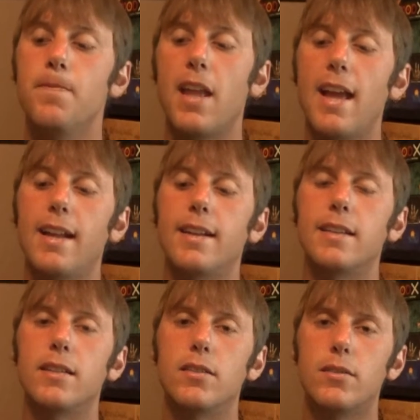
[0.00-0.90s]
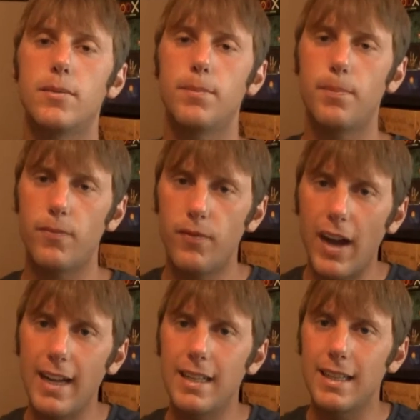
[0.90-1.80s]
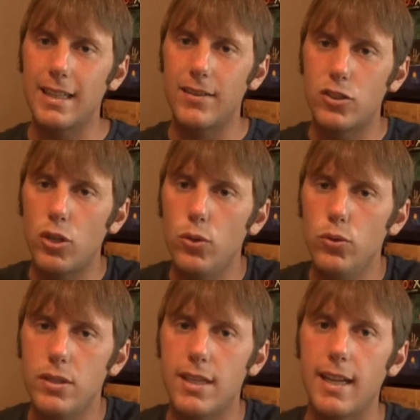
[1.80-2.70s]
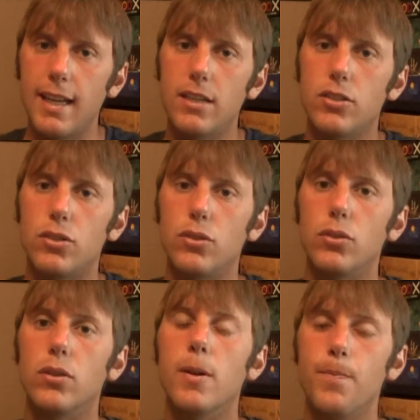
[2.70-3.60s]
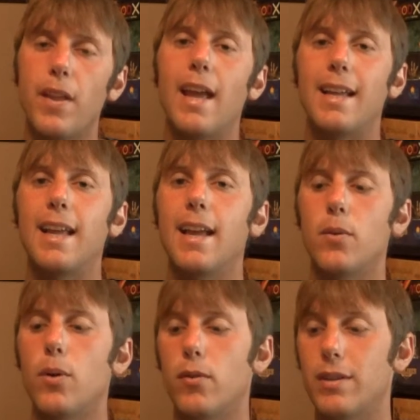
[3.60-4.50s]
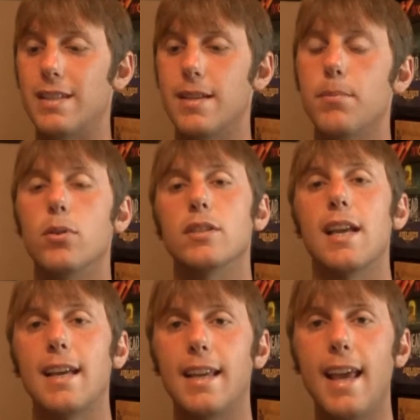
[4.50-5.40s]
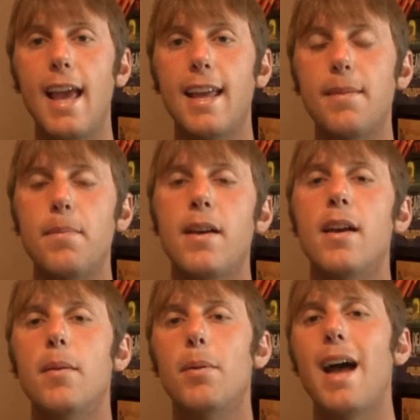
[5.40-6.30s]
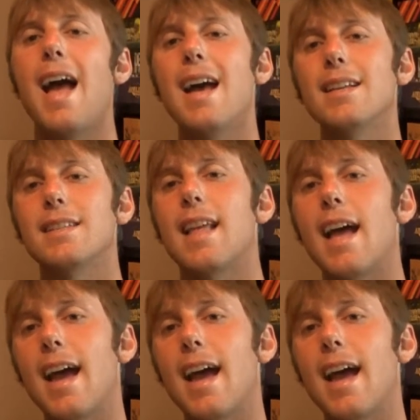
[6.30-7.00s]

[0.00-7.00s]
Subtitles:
and fine tunes it into a what resembles a game, but has that